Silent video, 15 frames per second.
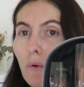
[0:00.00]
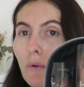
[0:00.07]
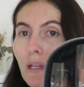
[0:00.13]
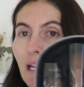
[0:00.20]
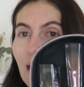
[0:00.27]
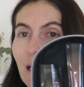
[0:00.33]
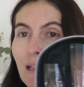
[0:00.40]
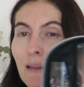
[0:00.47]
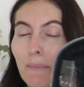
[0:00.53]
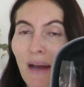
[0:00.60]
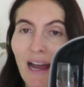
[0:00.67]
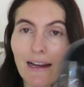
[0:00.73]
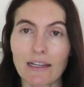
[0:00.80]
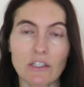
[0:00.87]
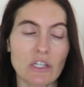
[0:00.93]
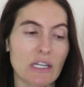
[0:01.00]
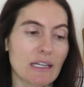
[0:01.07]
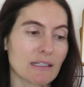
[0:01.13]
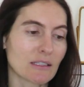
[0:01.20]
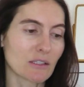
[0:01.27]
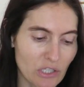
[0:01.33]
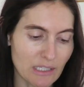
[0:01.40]
to try their
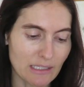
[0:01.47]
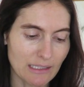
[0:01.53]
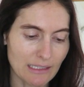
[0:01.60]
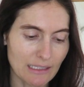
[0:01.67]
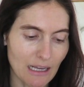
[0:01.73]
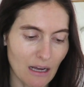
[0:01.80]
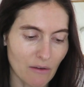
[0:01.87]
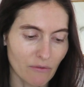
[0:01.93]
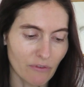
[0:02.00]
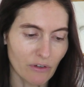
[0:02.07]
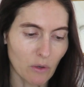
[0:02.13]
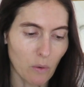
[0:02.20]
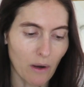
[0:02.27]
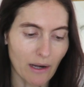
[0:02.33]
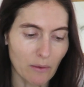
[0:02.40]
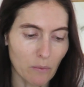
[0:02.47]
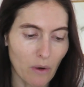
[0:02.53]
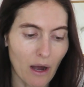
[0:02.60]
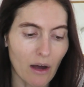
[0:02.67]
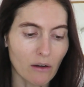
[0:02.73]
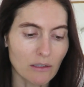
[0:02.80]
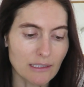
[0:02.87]
brushes for quite a
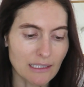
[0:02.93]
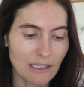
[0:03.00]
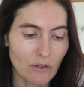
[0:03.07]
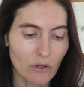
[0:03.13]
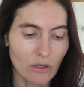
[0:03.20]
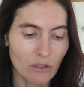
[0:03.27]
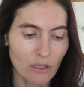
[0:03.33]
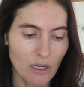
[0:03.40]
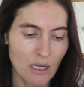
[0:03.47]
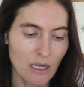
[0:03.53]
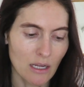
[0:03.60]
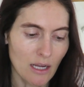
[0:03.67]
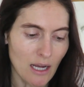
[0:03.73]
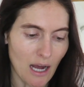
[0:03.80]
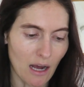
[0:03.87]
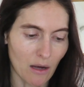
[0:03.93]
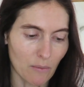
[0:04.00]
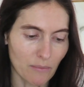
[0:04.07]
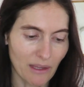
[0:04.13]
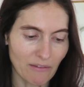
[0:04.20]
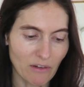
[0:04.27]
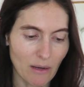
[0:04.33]
while because I
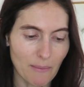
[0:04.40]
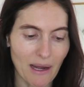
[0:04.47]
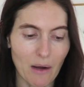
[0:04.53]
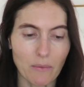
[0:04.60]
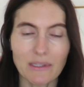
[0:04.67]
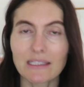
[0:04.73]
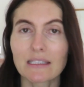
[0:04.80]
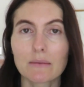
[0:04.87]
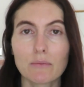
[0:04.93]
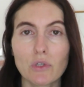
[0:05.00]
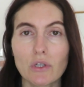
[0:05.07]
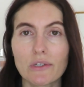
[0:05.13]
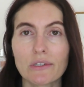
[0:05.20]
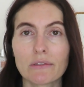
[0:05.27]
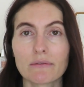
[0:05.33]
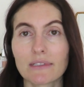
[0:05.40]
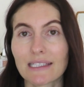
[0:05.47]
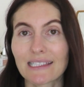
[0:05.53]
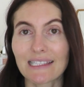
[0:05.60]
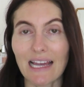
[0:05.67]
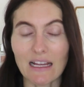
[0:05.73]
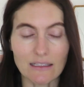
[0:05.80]
know they've come out with some new
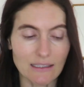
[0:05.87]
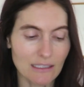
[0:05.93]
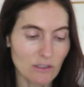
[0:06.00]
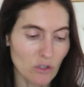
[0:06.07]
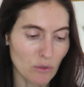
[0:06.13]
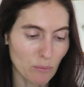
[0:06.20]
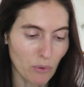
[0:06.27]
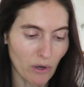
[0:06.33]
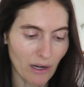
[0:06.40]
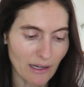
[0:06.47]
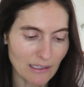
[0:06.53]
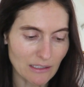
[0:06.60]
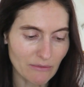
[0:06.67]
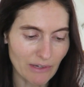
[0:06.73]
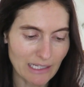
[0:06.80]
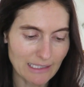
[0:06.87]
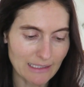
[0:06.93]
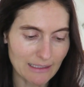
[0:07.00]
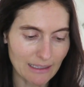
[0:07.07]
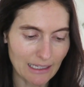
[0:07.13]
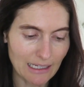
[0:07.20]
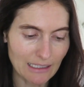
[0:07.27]
sets and new products
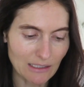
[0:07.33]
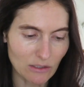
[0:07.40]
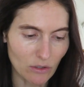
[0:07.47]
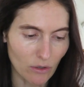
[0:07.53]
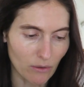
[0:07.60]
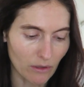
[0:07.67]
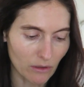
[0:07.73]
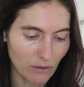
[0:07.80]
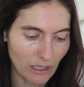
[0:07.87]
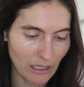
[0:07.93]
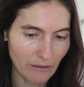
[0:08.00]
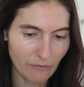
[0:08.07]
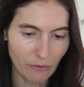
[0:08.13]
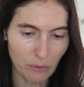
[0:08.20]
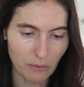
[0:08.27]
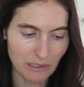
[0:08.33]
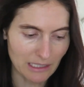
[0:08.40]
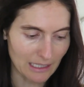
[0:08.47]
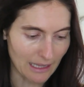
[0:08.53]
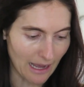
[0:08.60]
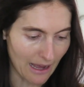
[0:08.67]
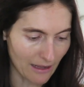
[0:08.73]
recently, so looking forward
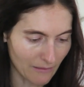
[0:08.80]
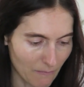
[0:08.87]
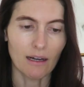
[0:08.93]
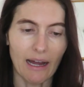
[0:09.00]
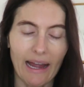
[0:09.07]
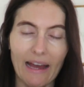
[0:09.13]
to that.